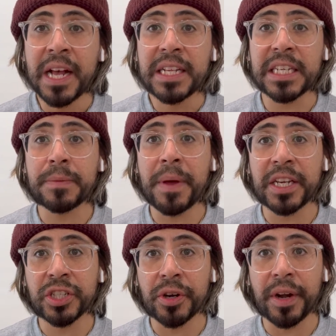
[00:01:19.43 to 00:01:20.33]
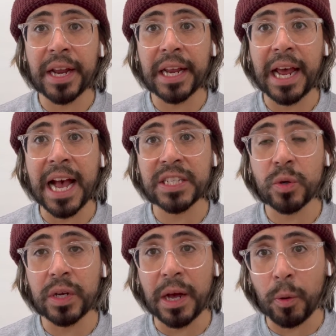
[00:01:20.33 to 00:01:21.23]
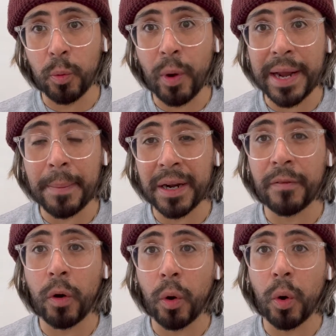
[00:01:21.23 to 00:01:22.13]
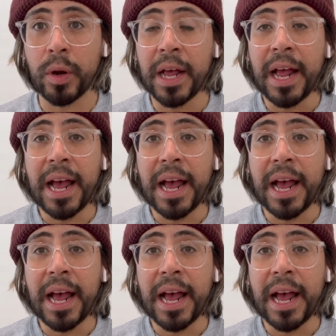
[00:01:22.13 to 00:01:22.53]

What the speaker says: This makes sure it has a right amount of hold,